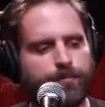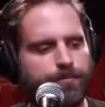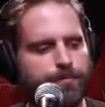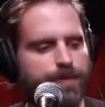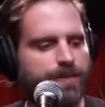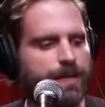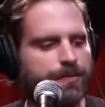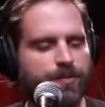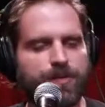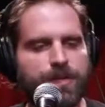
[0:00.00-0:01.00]

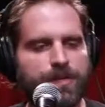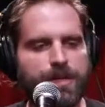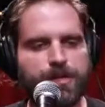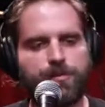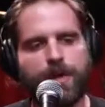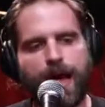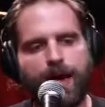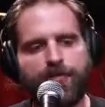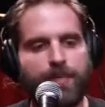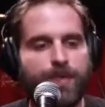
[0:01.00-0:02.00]
potential to see you
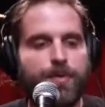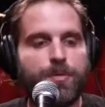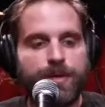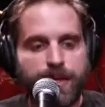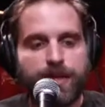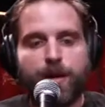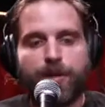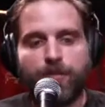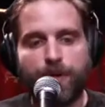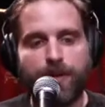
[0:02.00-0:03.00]
live, maybe when the ego
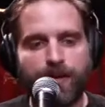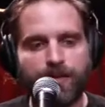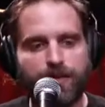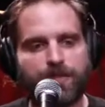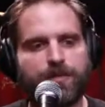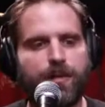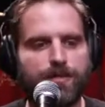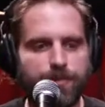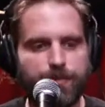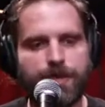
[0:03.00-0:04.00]
experiences start
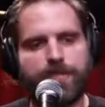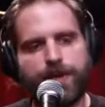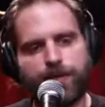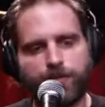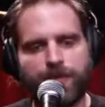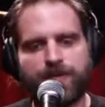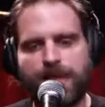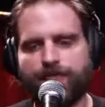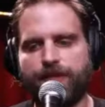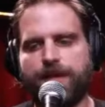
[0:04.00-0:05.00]
to be available
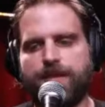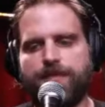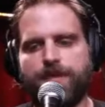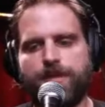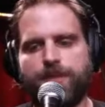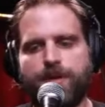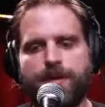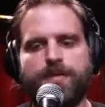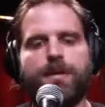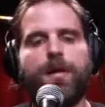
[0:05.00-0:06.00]
safely in different
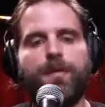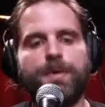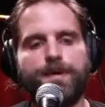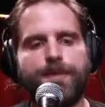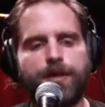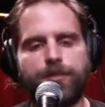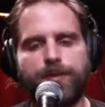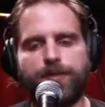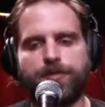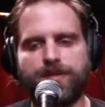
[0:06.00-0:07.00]
communities, that'll all be
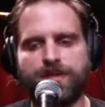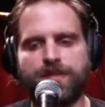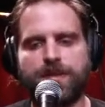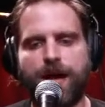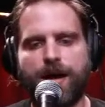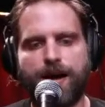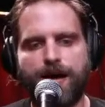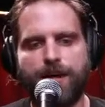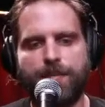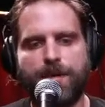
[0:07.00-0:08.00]
available at
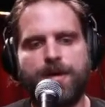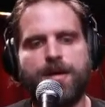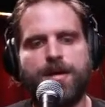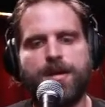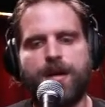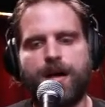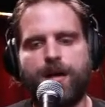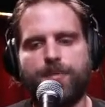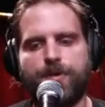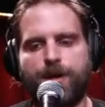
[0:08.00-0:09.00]
trishes.com.
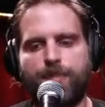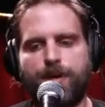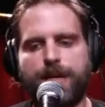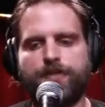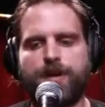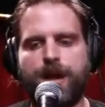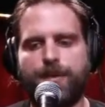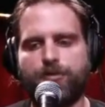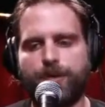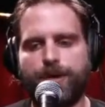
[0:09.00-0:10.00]
You're up on Instagram
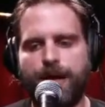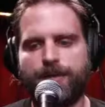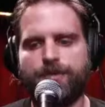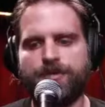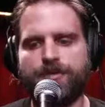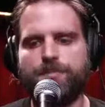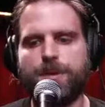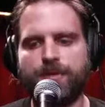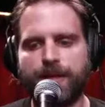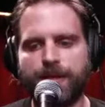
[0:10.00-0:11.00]
and Twitter at Trishes
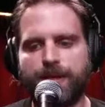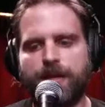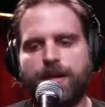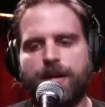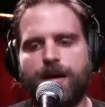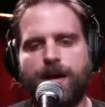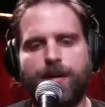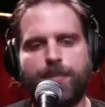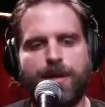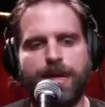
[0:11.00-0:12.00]
Music.
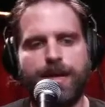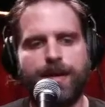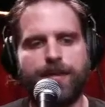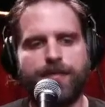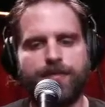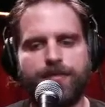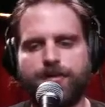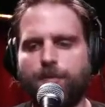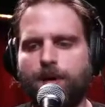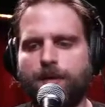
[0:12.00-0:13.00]
And
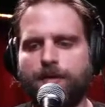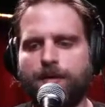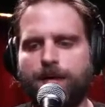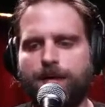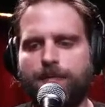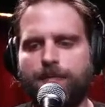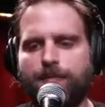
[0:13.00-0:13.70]
do you want to